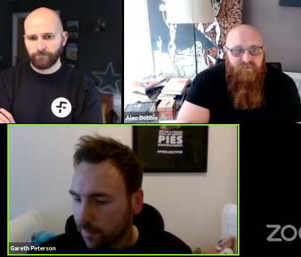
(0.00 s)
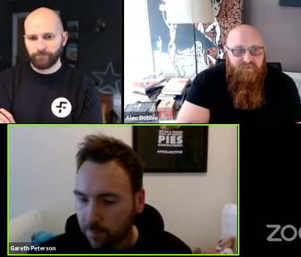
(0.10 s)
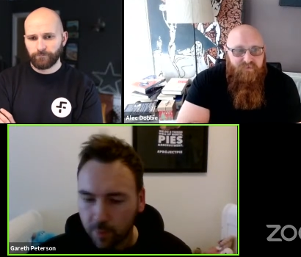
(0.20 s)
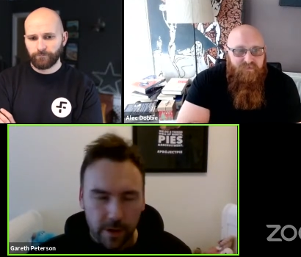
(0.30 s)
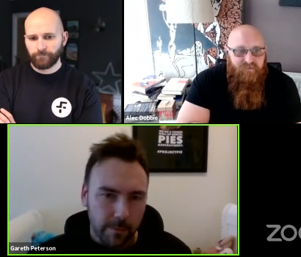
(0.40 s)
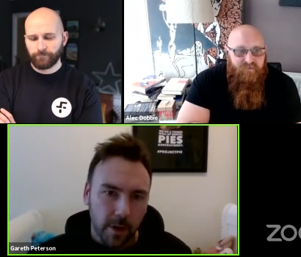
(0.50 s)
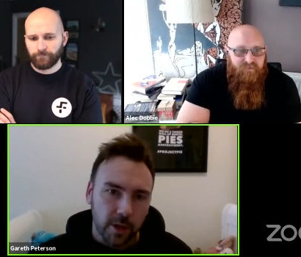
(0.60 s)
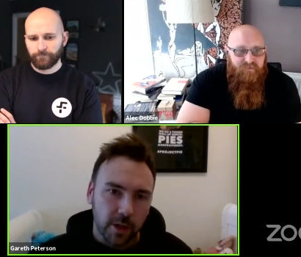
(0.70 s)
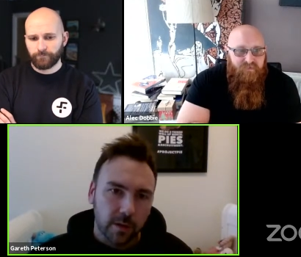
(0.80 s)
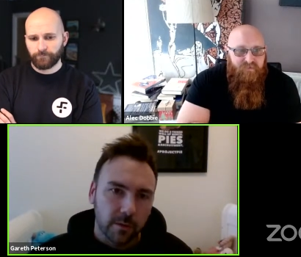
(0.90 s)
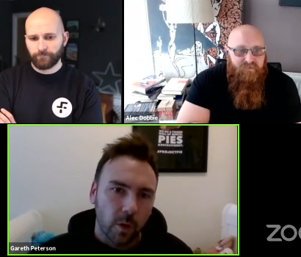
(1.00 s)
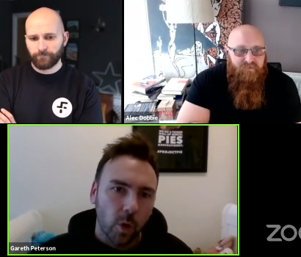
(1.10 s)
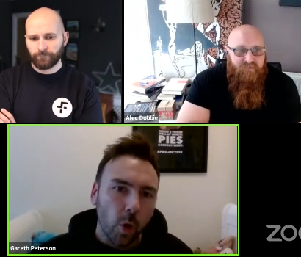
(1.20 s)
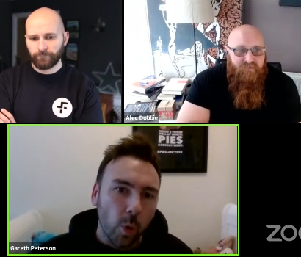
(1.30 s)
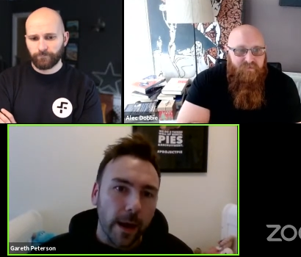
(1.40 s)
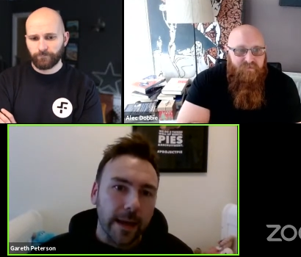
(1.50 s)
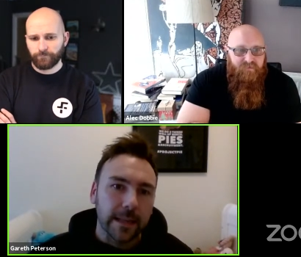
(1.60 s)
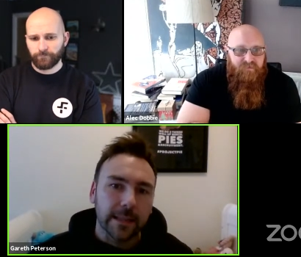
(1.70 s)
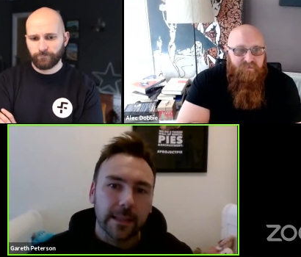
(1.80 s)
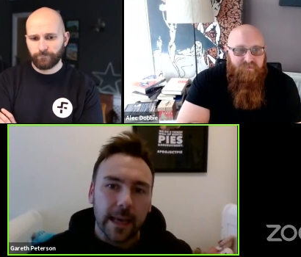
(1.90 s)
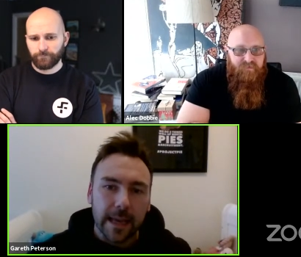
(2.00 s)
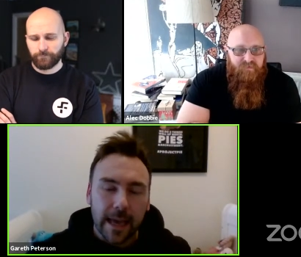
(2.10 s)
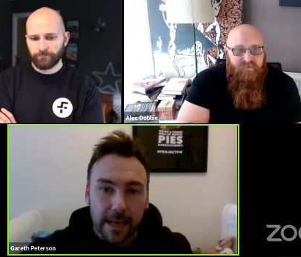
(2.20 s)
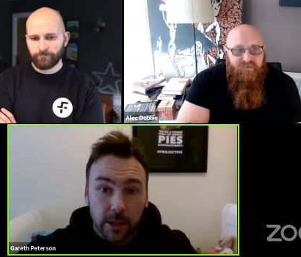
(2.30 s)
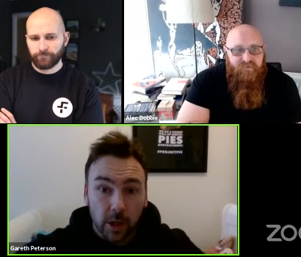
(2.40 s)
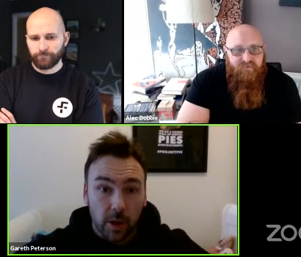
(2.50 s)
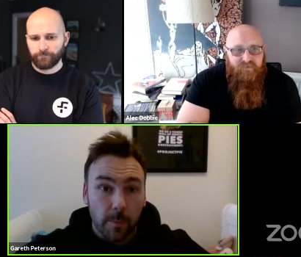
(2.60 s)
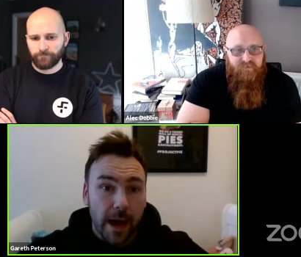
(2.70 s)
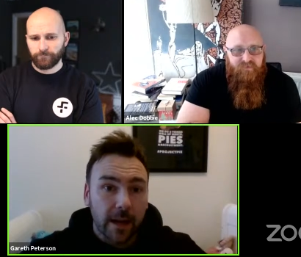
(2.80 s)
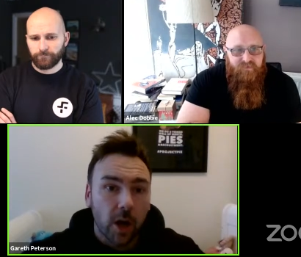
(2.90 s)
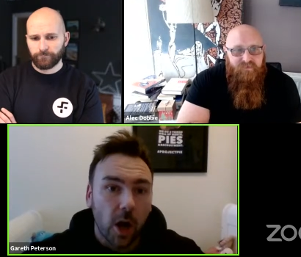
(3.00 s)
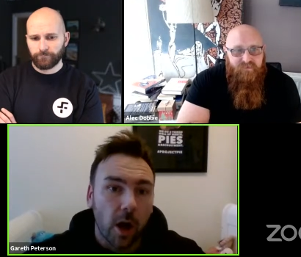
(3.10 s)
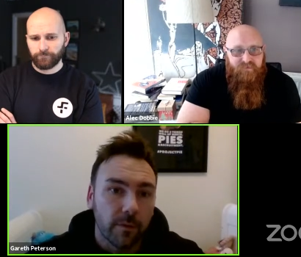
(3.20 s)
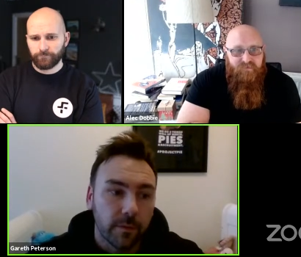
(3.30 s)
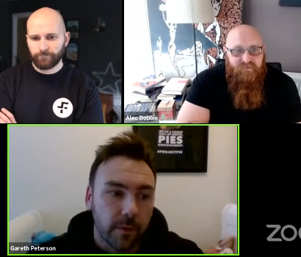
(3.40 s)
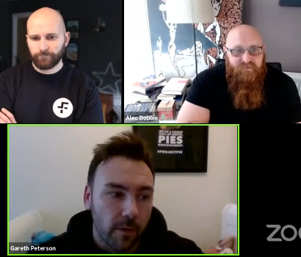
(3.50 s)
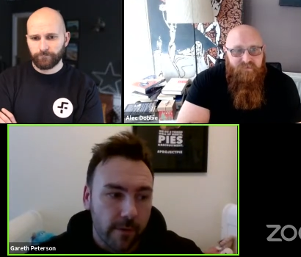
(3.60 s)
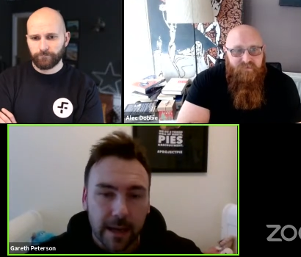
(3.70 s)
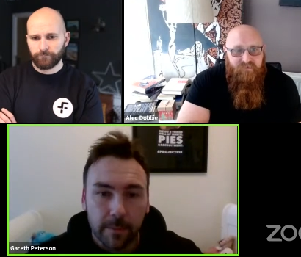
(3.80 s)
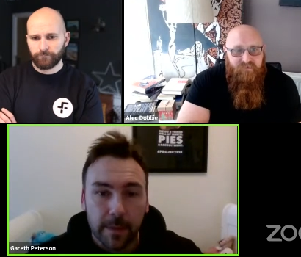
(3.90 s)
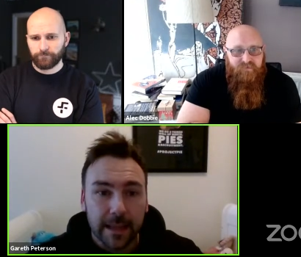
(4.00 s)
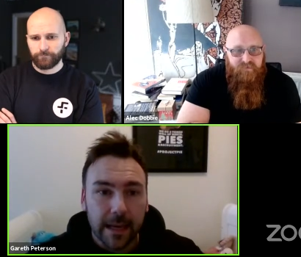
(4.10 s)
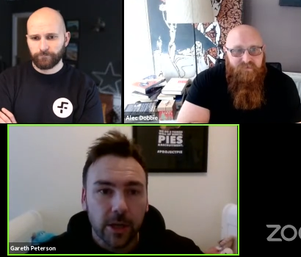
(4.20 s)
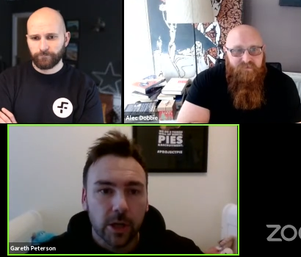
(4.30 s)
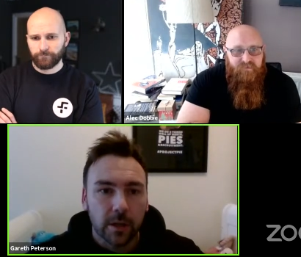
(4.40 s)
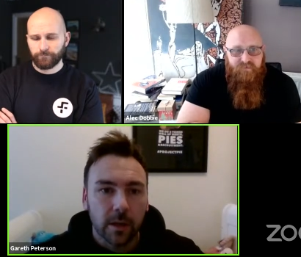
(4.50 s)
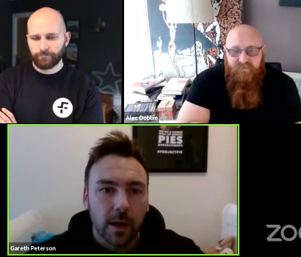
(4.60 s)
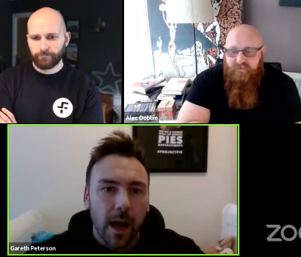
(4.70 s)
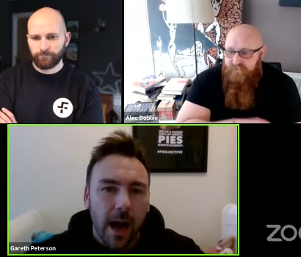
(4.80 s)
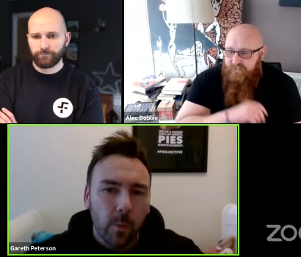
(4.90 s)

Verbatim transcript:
Speaker 1: I've pretty much always engaged on the back of a recommendation.